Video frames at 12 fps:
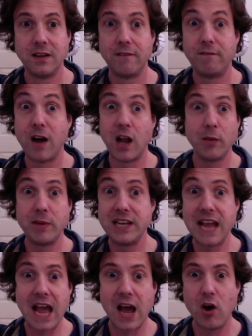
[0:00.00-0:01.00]
Follow me
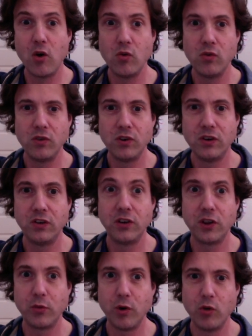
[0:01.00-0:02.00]
down
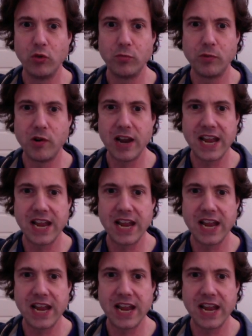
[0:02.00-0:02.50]
to the Rose Parade.